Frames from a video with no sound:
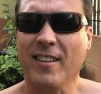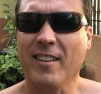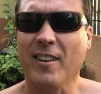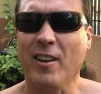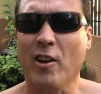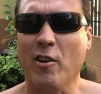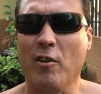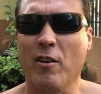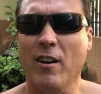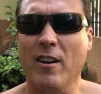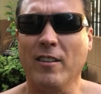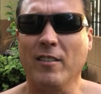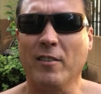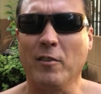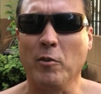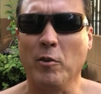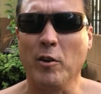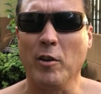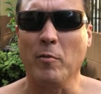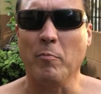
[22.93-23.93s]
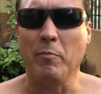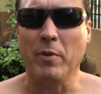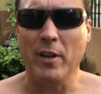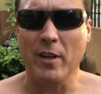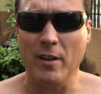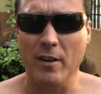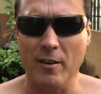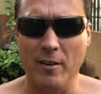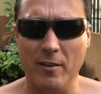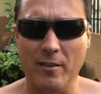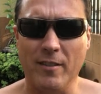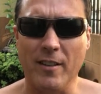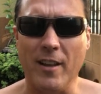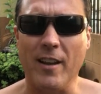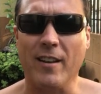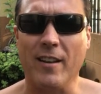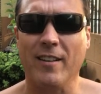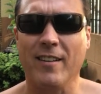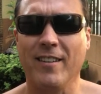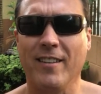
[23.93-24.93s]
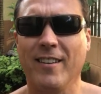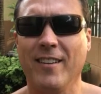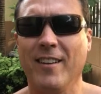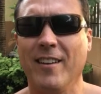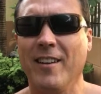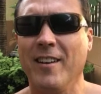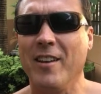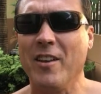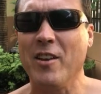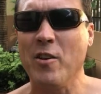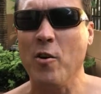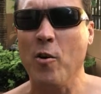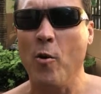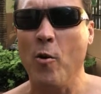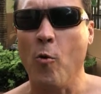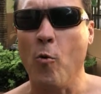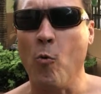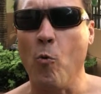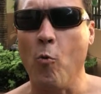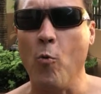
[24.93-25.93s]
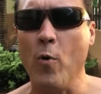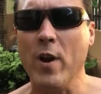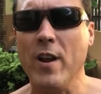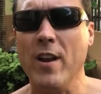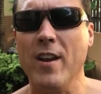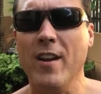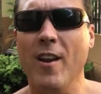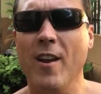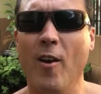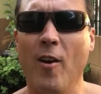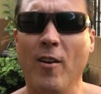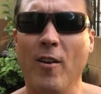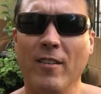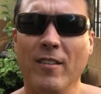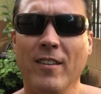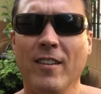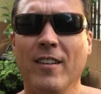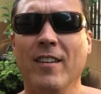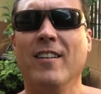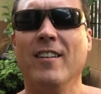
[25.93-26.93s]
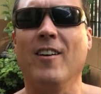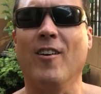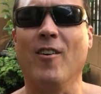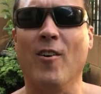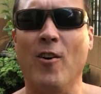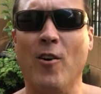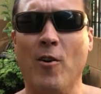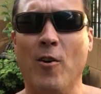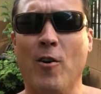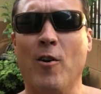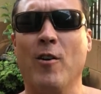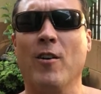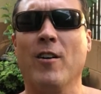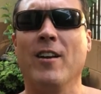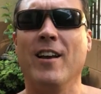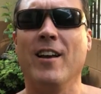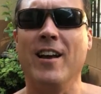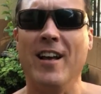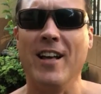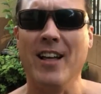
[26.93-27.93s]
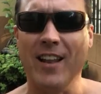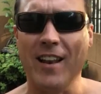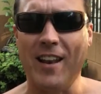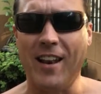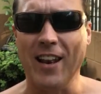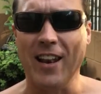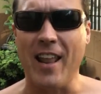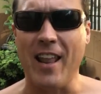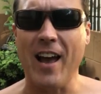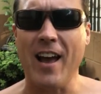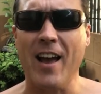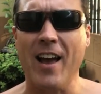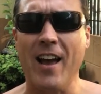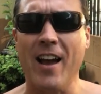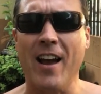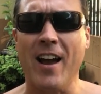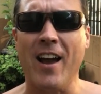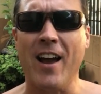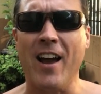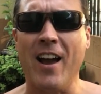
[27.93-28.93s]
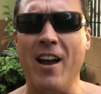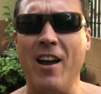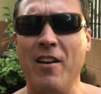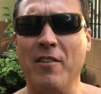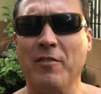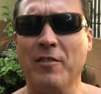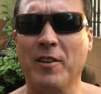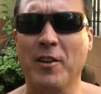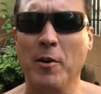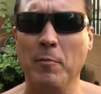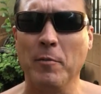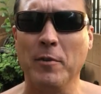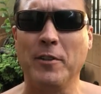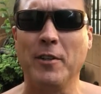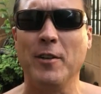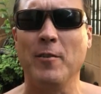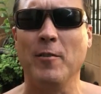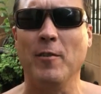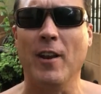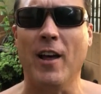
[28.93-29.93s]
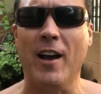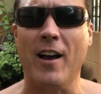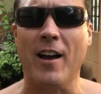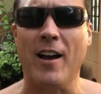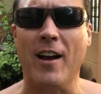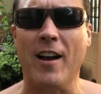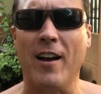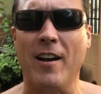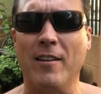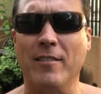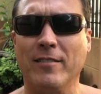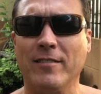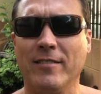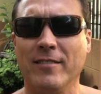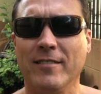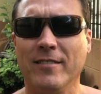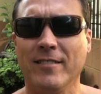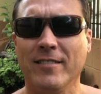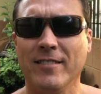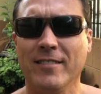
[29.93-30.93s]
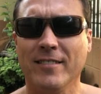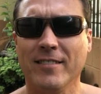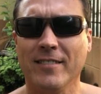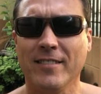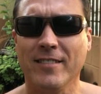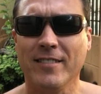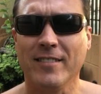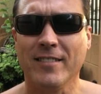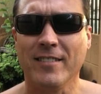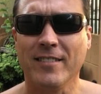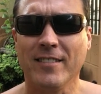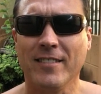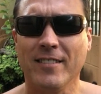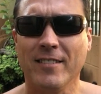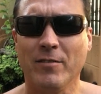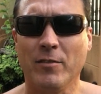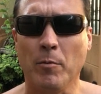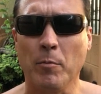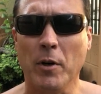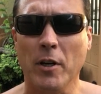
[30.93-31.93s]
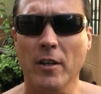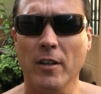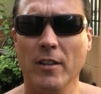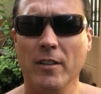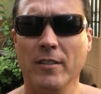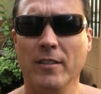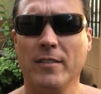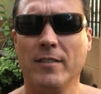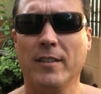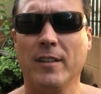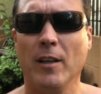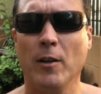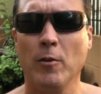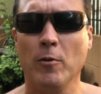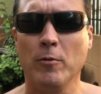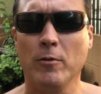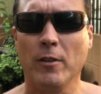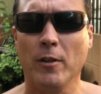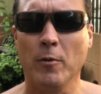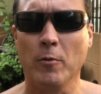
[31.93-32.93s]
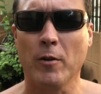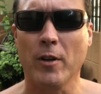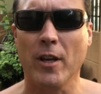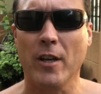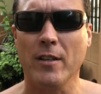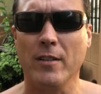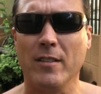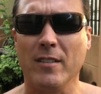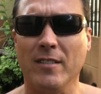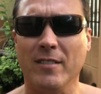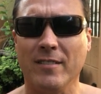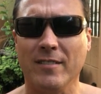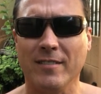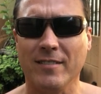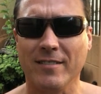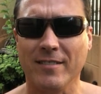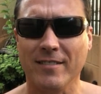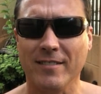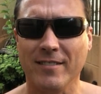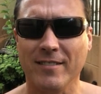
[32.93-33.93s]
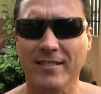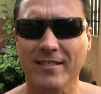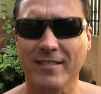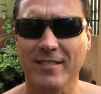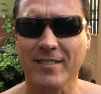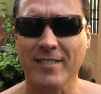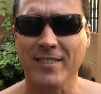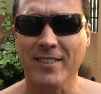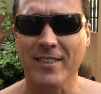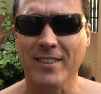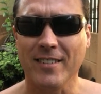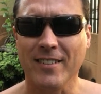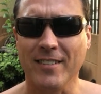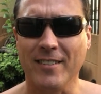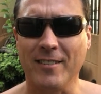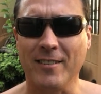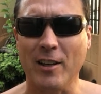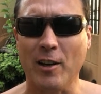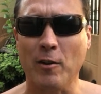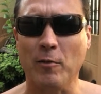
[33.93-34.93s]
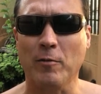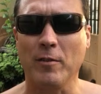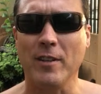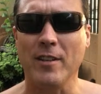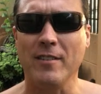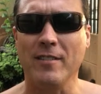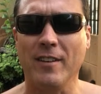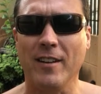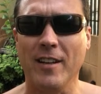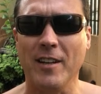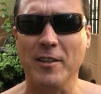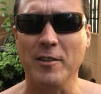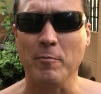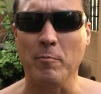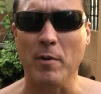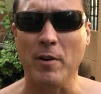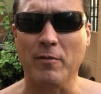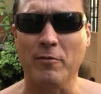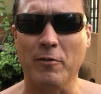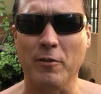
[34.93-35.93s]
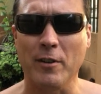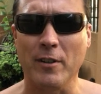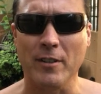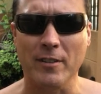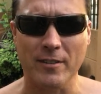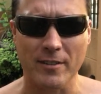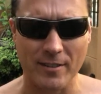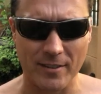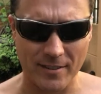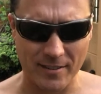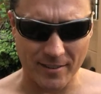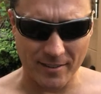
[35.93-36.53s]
All right, so it appears that we are live, coming to you live from an undisclosed location, Southeast Asia, my friends.